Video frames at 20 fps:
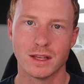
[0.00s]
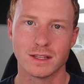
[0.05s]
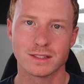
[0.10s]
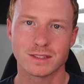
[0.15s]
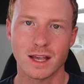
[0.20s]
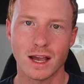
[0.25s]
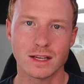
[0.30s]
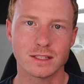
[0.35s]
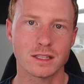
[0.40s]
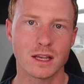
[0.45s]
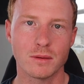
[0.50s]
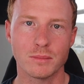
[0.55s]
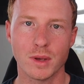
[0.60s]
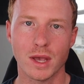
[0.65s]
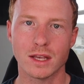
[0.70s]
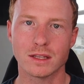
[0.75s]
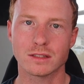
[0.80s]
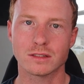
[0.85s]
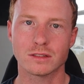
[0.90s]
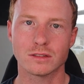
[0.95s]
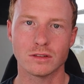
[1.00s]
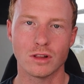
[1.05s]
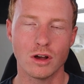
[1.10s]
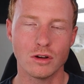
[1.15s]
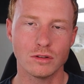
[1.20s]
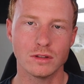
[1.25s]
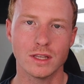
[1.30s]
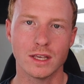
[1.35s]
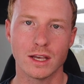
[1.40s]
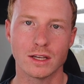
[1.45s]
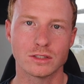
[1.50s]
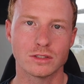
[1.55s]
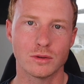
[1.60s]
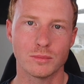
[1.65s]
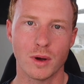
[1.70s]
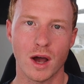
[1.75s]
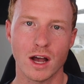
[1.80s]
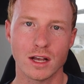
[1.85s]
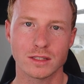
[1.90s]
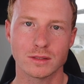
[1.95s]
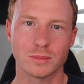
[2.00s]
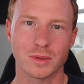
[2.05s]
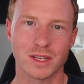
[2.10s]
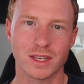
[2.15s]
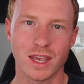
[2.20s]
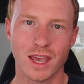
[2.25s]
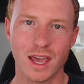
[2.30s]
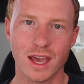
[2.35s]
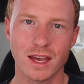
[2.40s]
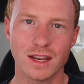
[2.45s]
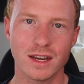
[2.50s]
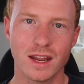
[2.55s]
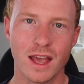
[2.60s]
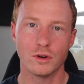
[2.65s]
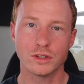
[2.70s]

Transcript: Size up as slowly as you possibly can.